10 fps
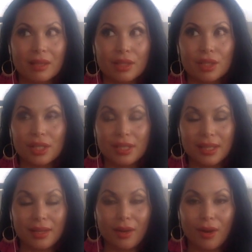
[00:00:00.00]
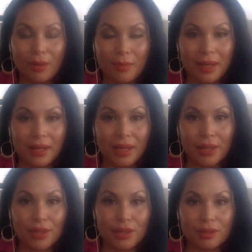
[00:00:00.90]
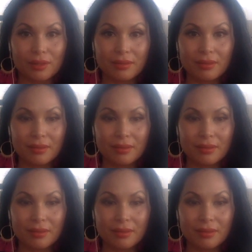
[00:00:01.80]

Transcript: She needed heart medication.